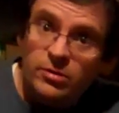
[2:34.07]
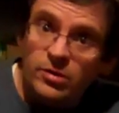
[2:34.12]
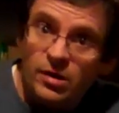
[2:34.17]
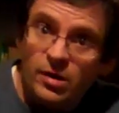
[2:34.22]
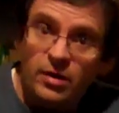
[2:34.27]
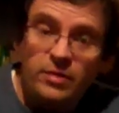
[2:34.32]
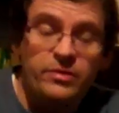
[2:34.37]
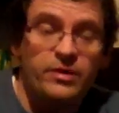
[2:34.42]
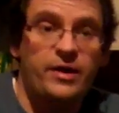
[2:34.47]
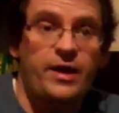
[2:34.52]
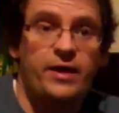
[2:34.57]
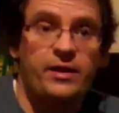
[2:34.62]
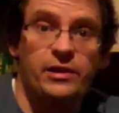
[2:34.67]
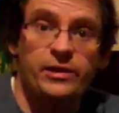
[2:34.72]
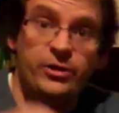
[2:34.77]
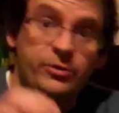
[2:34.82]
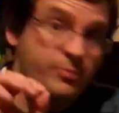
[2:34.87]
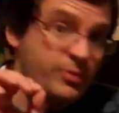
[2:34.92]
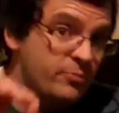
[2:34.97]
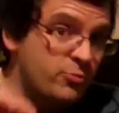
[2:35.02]
that had a
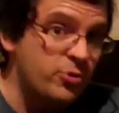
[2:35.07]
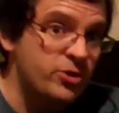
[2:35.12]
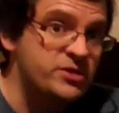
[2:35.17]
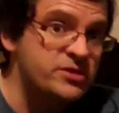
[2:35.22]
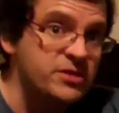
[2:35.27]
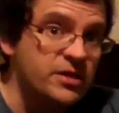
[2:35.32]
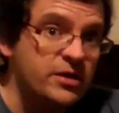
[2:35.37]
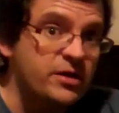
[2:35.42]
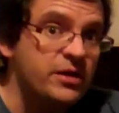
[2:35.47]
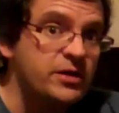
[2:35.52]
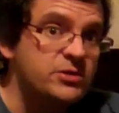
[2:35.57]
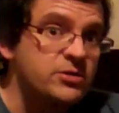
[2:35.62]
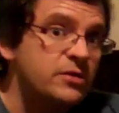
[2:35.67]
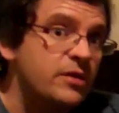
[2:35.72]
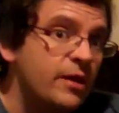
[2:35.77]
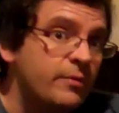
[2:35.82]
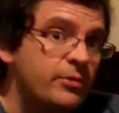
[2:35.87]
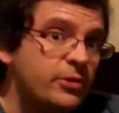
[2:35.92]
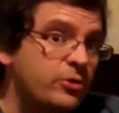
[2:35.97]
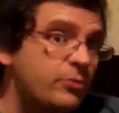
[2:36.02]
little bit more acidity to
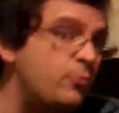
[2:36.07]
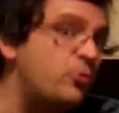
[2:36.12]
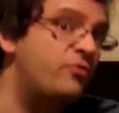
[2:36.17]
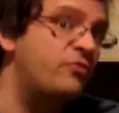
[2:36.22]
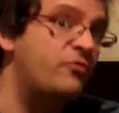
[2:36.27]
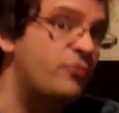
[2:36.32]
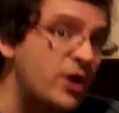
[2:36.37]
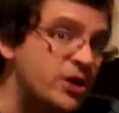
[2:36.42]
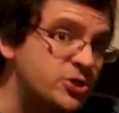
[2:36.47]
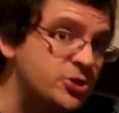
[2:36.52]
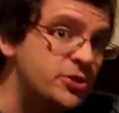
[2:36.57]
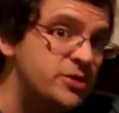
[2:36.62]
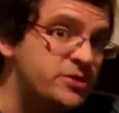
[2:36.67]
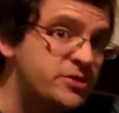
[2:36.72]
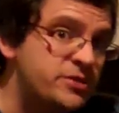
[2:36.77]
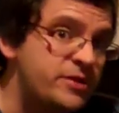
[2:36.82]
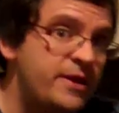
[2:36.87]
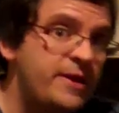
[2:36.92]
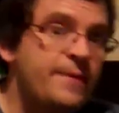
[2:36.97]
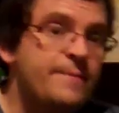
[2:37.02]
them, a little more
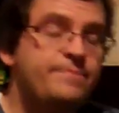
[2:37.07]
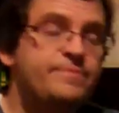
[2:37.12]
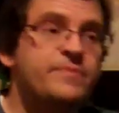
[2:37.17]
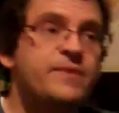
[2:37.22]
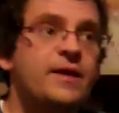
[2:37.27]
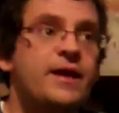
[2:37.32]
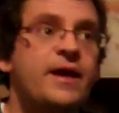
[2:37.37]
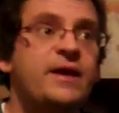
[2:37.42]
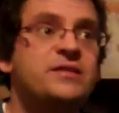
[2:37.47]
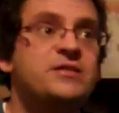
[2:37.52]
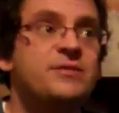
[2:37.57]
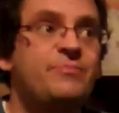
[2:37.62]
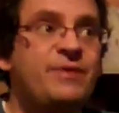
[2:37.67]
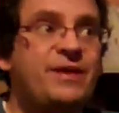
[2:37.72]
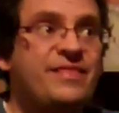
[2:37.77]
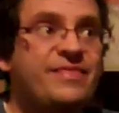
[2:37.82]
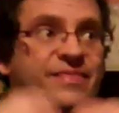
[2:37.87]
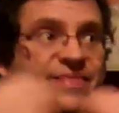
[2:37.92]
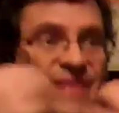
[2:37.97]
freshness. And to me,